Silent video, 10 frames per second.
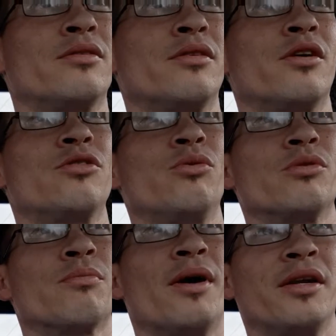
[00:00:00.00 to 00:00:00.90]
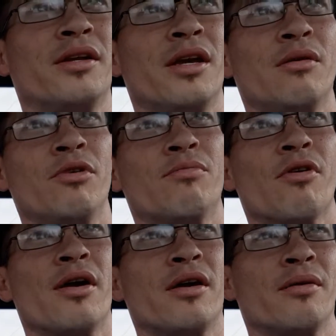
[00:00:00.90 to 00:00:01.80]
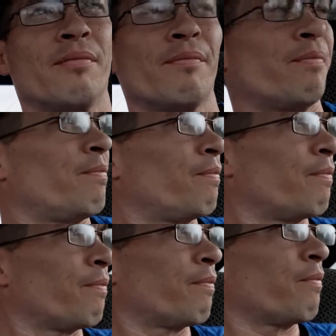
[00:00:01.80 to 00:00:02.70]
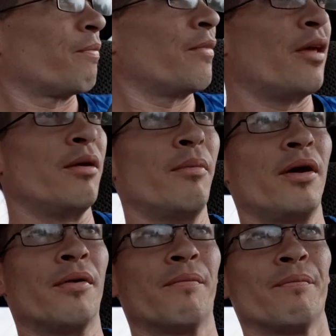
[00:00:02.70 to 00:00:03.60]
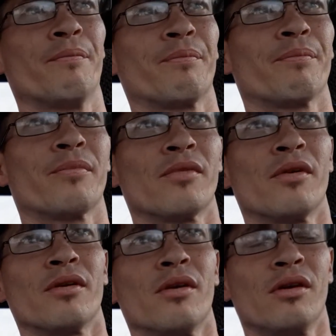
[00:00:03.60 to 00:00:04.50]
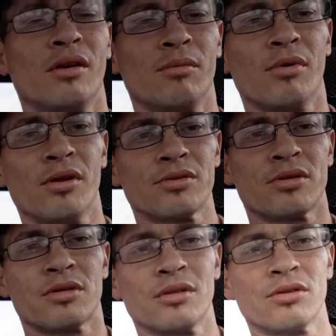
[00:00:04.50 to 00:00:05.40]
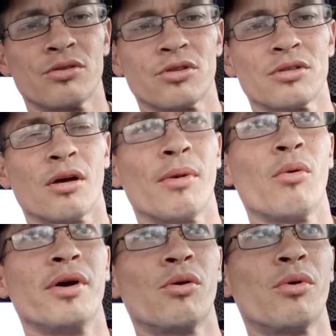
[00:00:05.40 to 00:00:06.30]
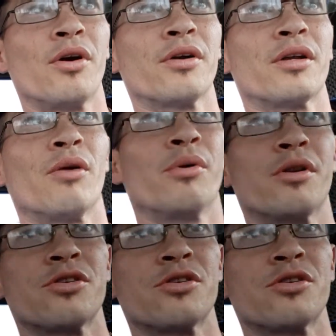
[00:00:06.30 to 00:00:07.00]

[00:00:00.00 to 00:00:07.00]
gods, in Yeshua's mighty name we pray. Amen. And brothers and sisters, just on my way to work, and I wanted to